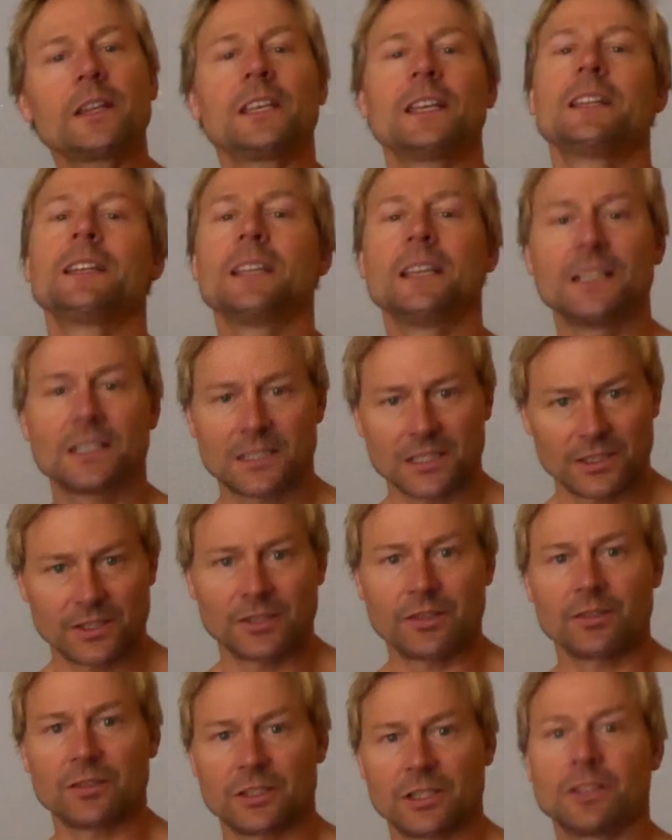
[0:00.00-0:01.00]
you need to
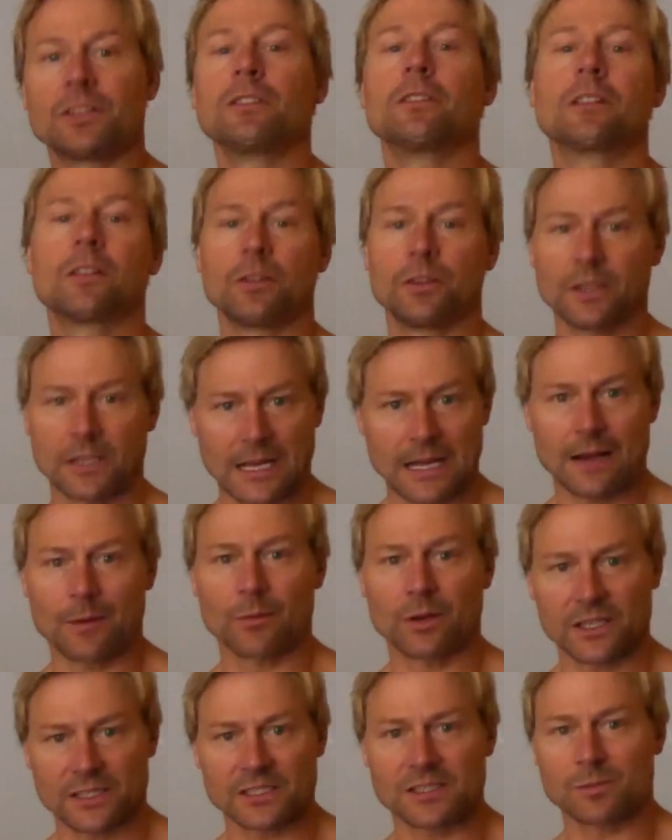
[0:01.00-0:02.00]
do Glute-Ham
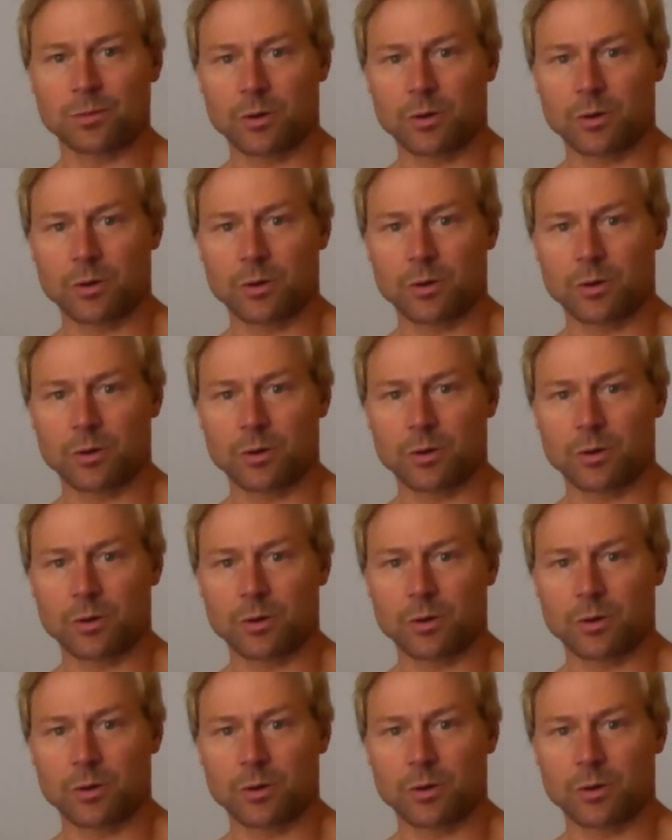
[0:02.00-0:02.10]
raises